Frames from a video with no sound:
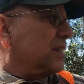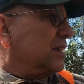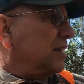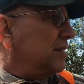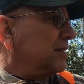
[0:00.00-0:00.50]

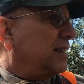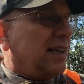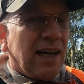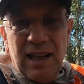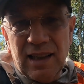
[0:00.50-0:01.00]
I
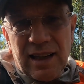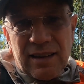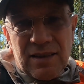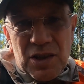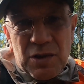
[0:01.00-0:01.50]

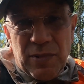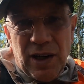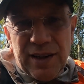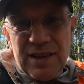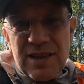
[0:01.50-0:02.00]
like this
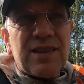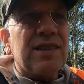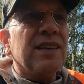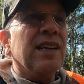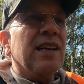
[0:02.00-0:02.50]
spot. It's
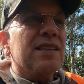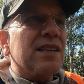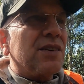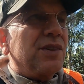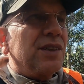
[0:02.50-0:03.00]

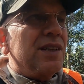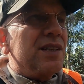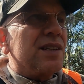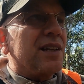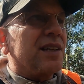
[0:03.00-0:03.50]
not real
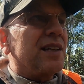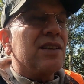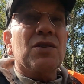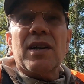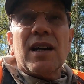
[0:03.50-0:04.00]
easy to
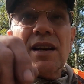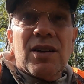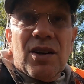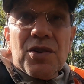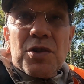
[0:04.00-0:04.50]
get to. I got
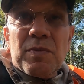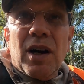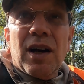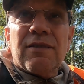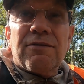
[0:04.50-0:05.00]
another
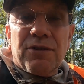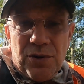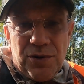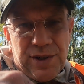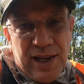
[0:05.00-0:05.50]
spot
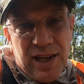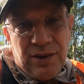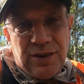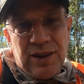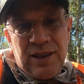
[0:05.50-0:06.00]
further
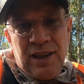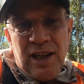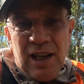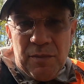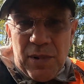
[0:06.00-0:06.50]
down,
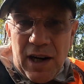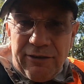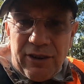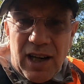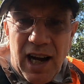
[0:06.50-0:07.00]
but I
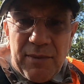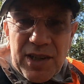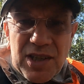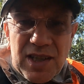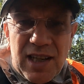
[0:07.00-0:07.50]
forgot
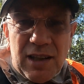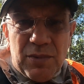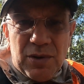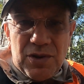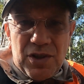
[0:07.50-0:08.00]
my snake
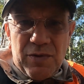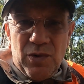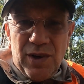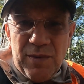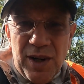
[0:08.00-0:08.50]
boots this
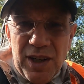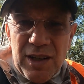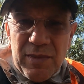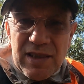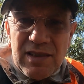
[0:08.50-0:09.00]
morning. I'm
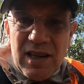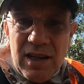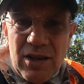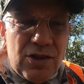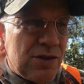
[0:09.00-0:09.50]
hunting in my
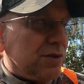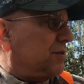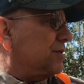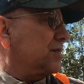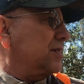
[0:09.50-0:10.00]
tennis
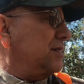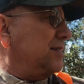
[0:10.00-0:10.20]
shoes.